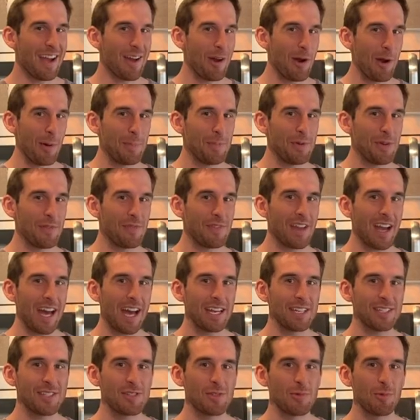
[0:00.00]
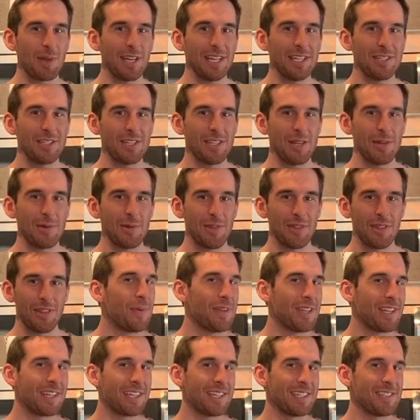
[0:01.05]
hope you've got a sweet tooth
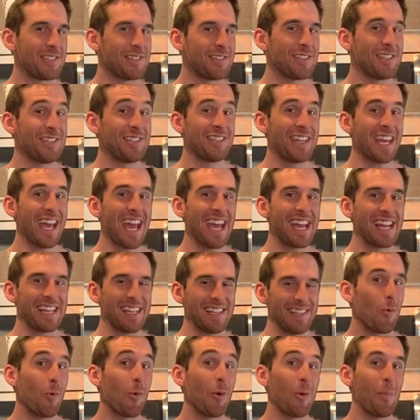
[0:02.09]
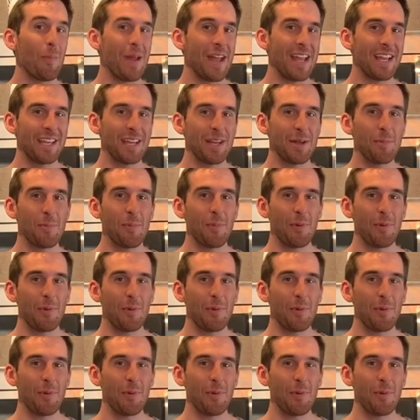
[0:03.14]
because today we're making